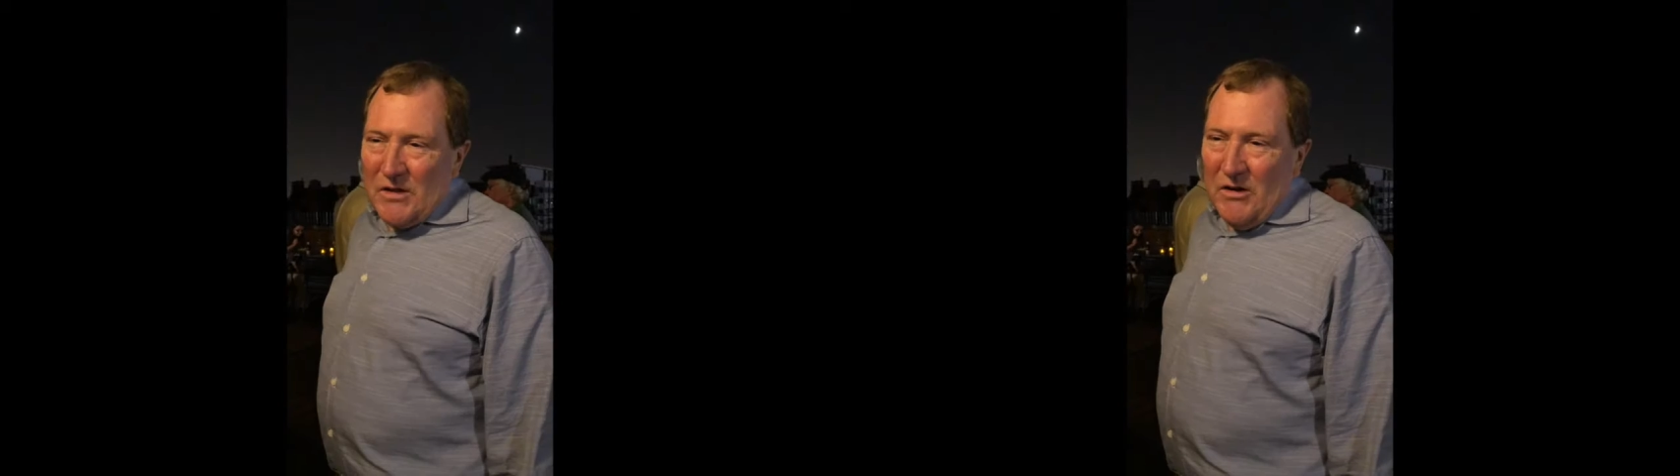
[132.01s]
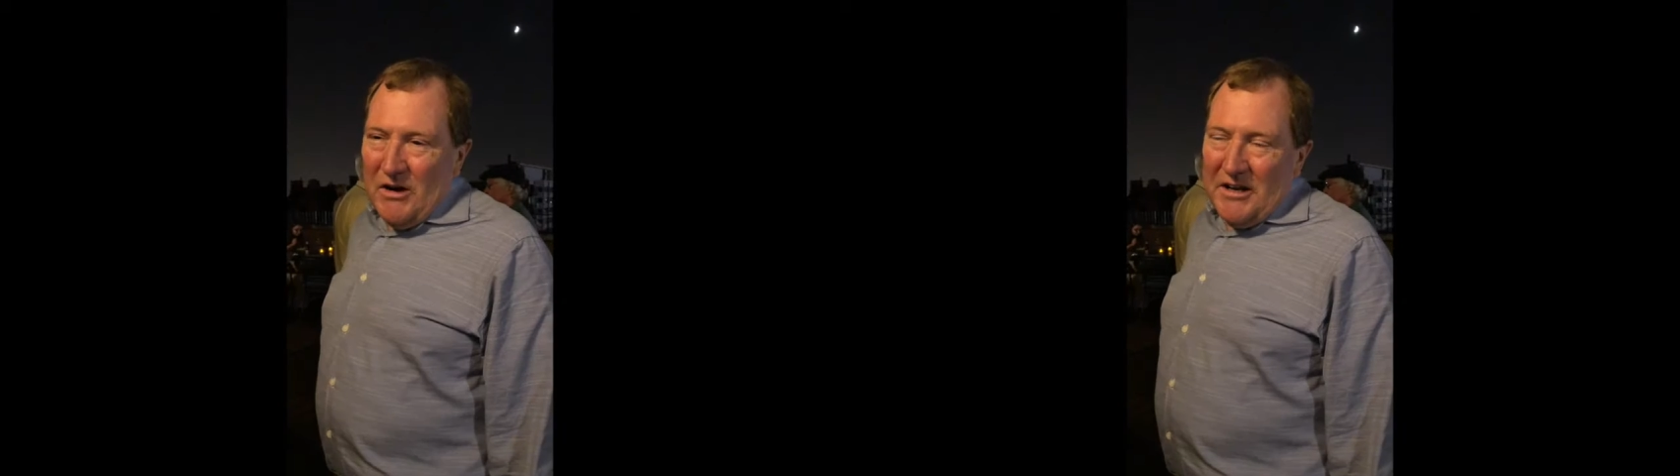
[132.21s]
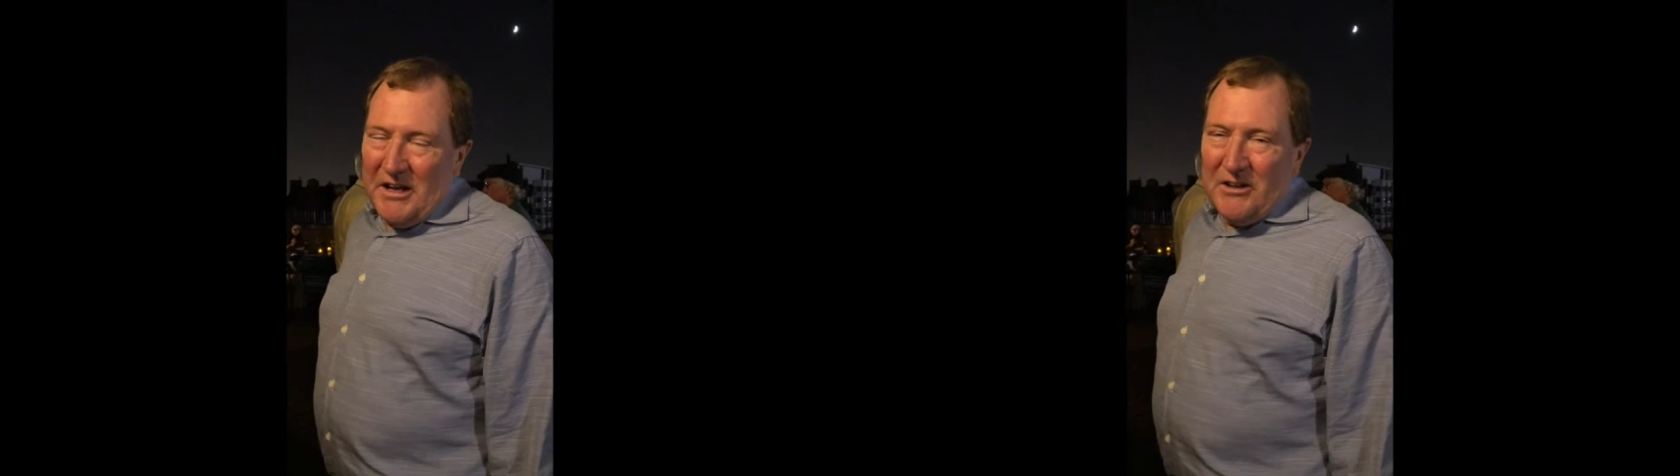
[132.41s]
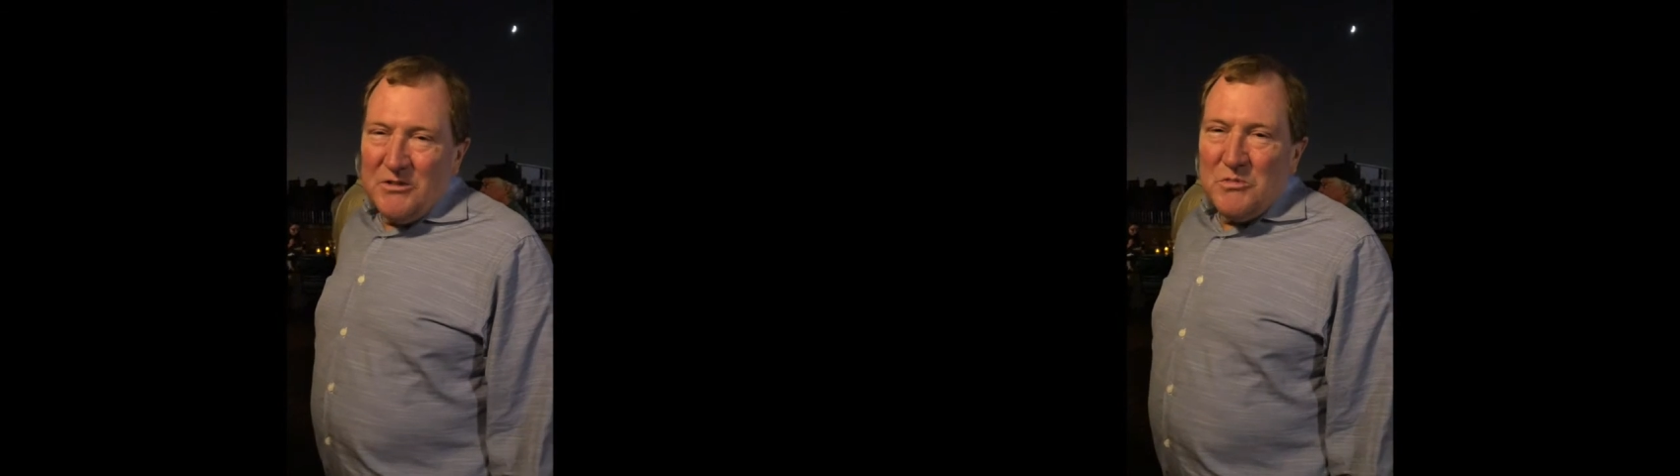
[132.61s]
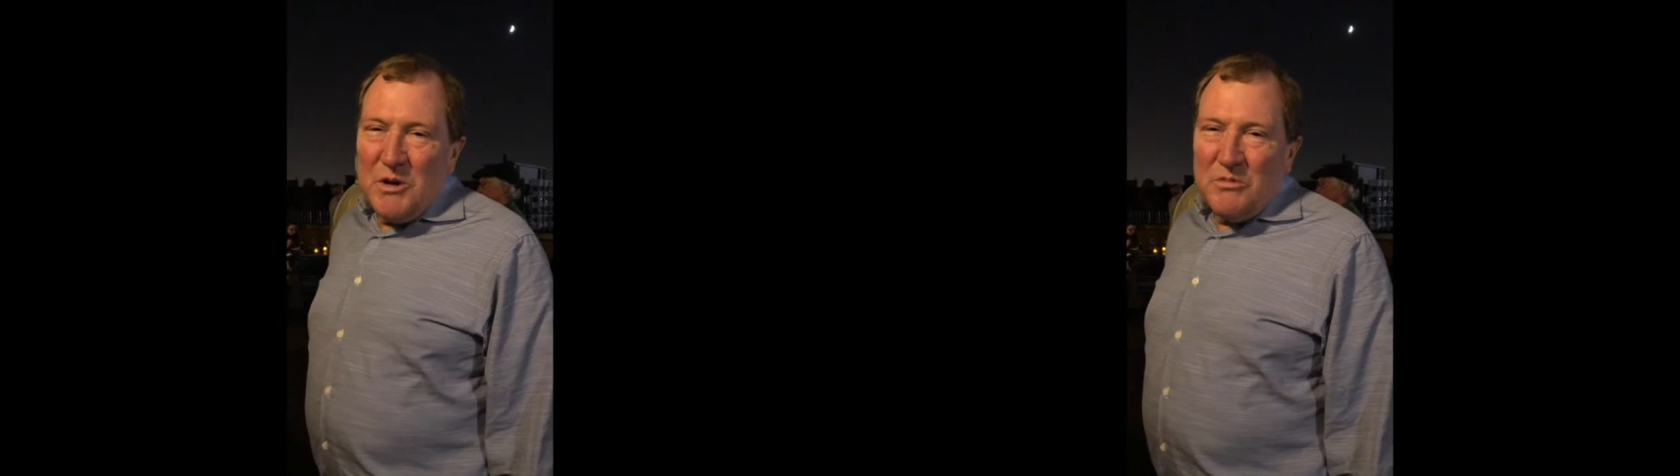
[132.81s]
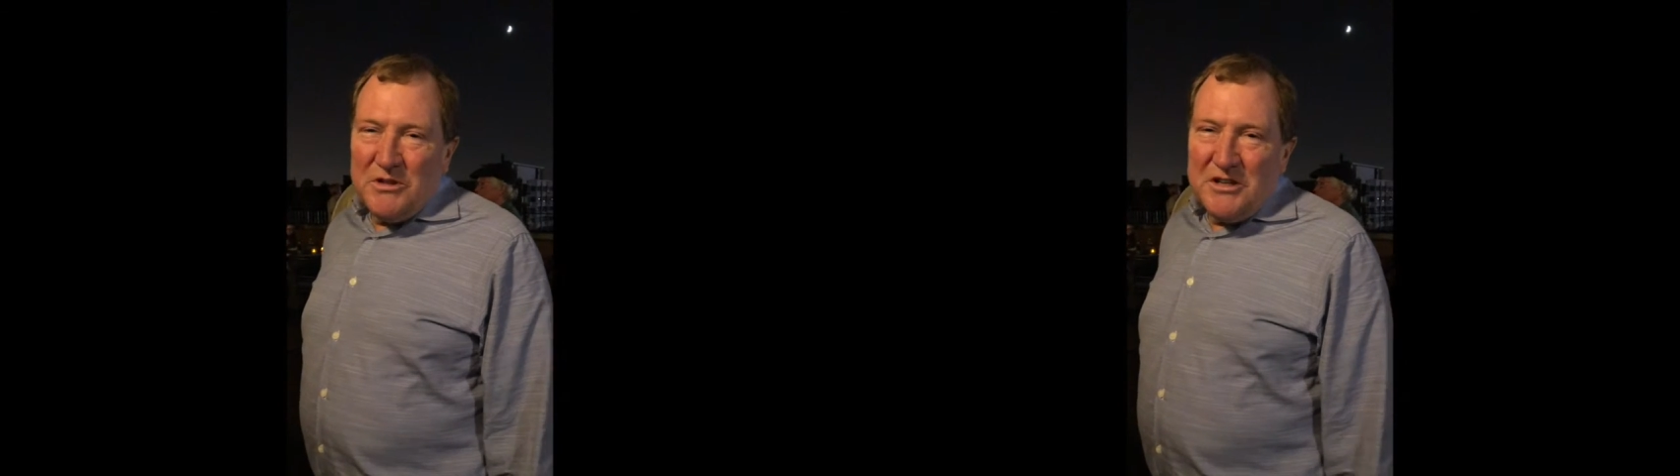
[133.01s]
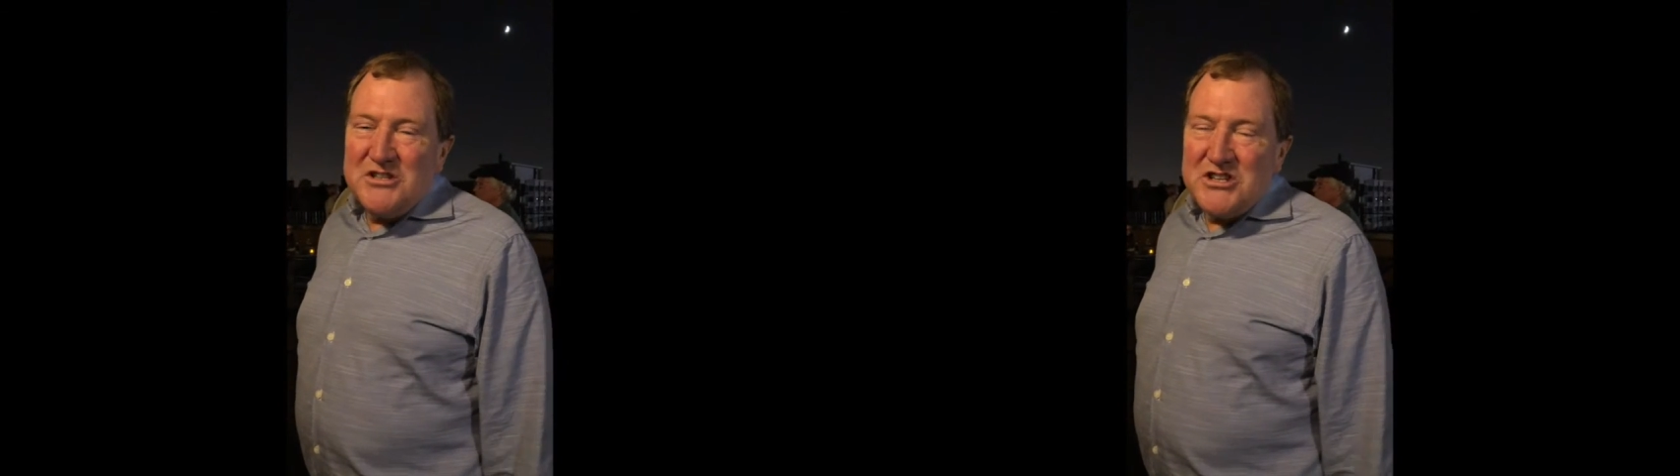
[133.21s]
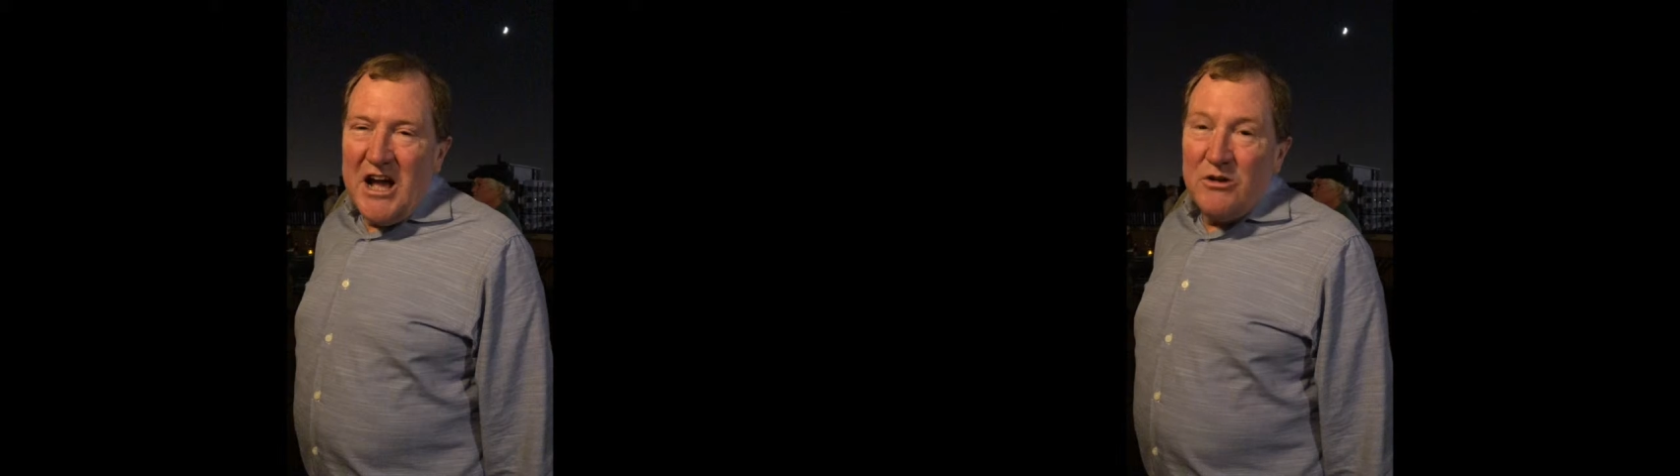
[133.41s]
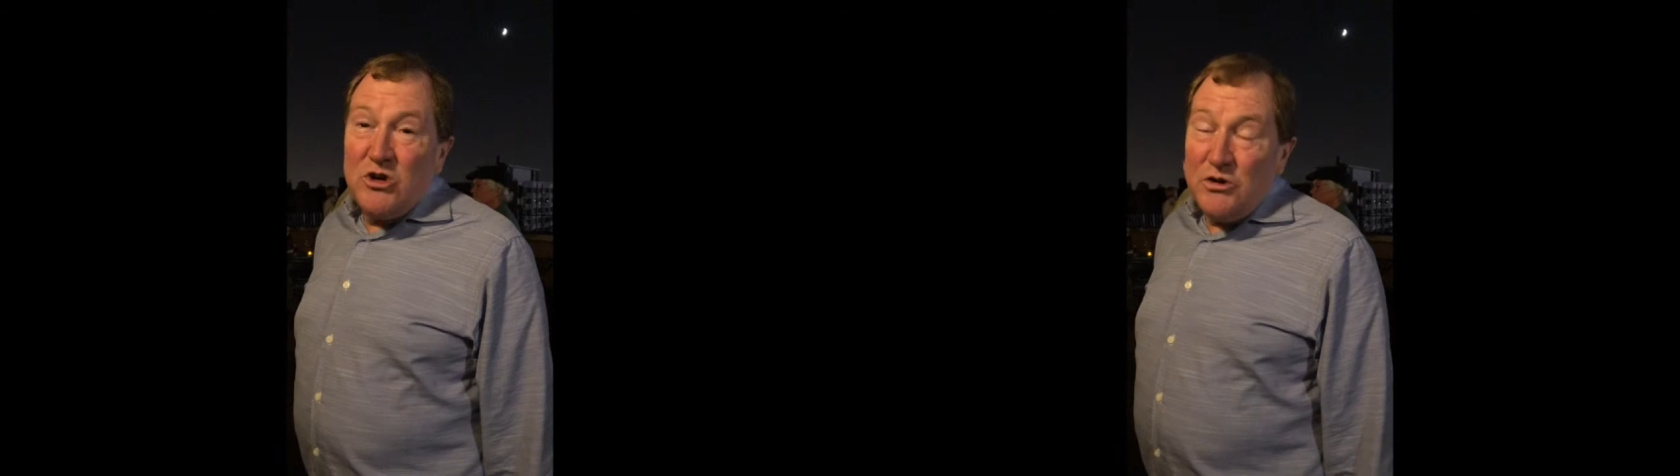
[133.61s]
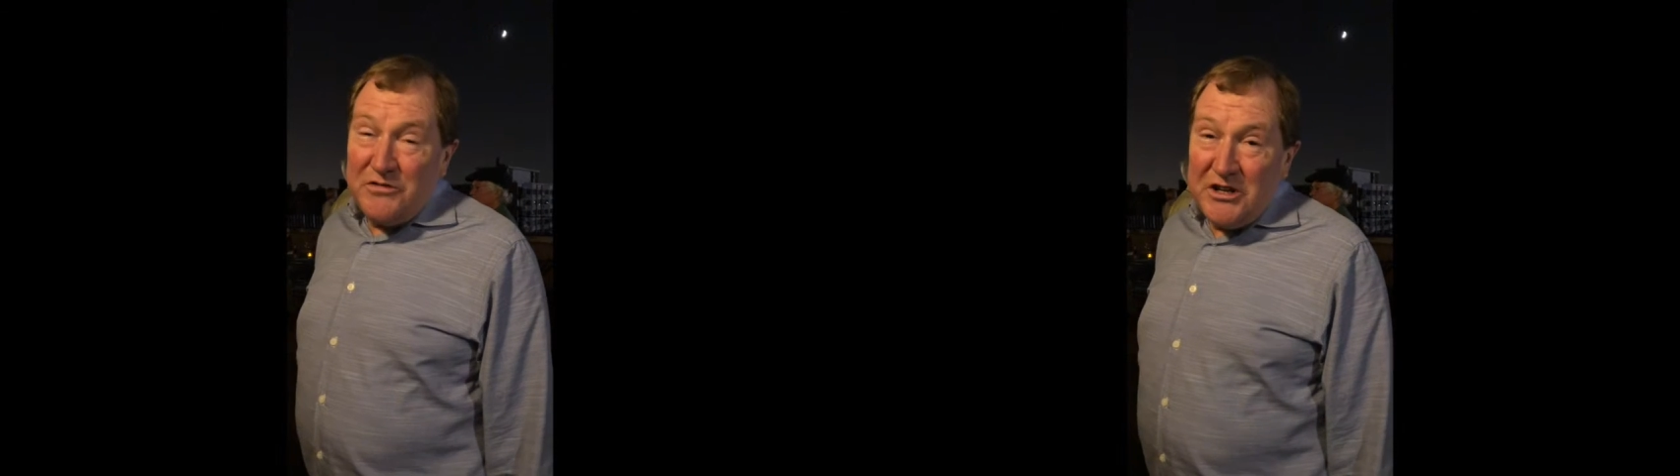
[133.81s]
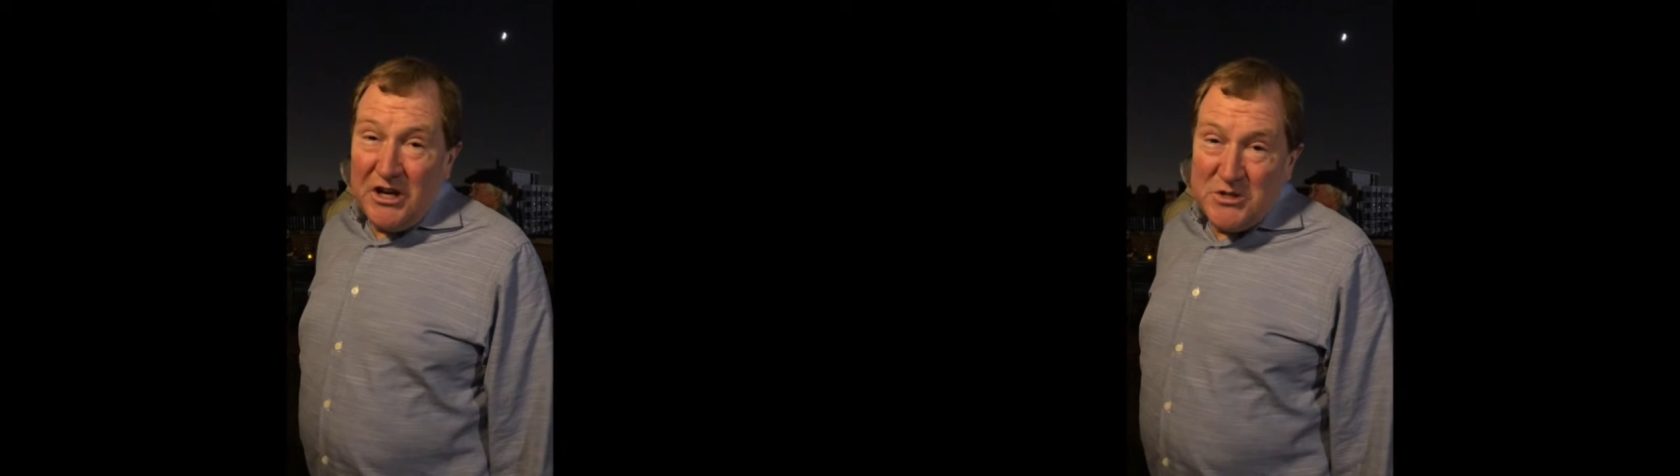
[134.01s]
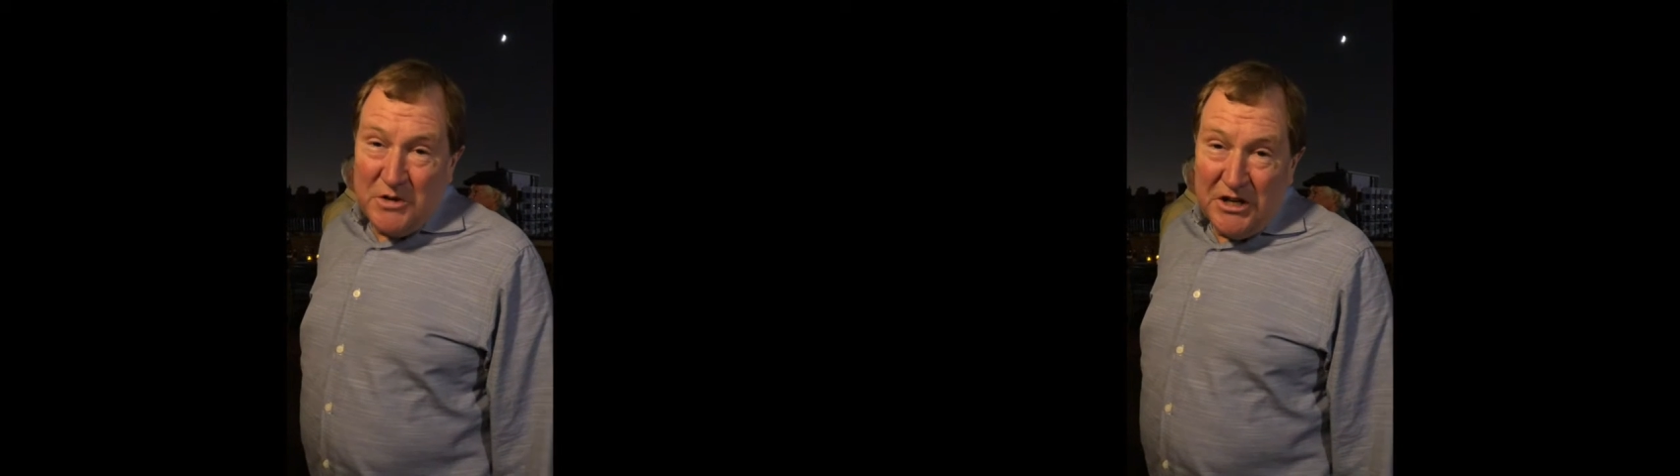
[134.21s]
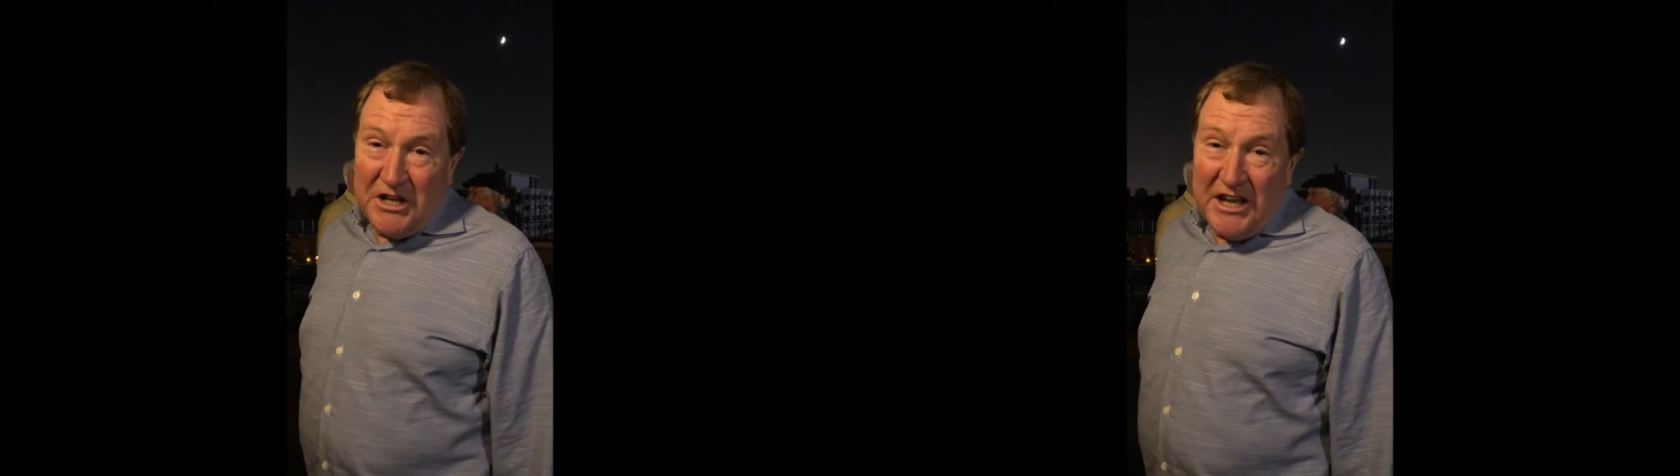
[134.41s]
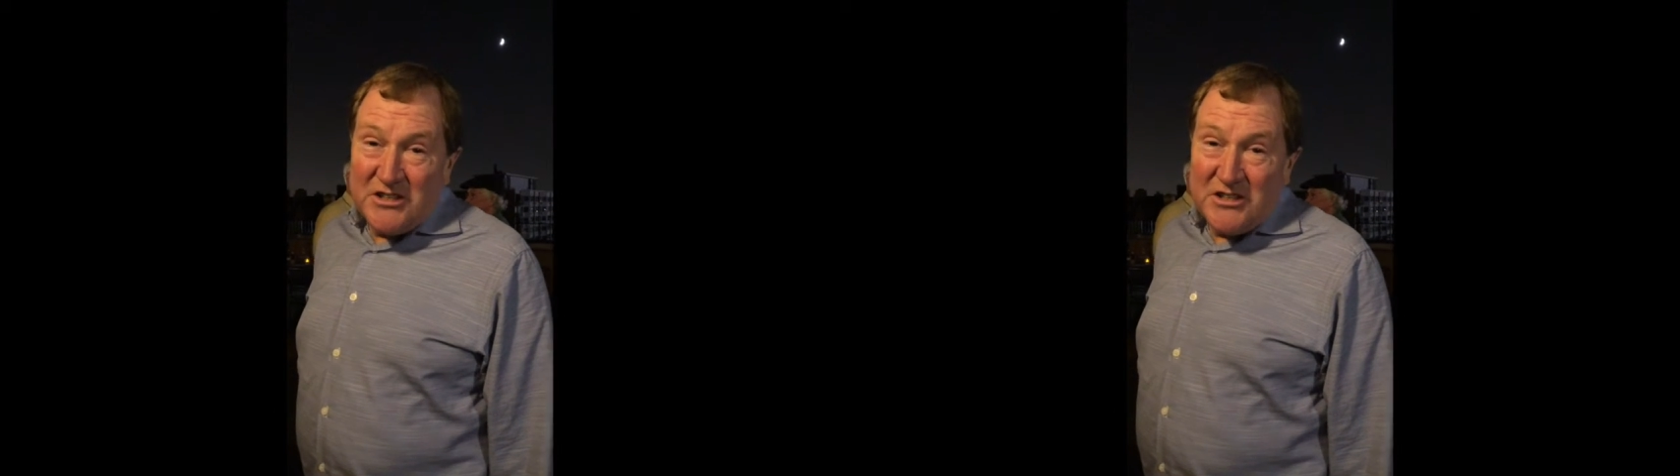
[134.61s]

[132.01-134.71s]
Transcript: All right, Ellen, remember that he's now goofy husband and he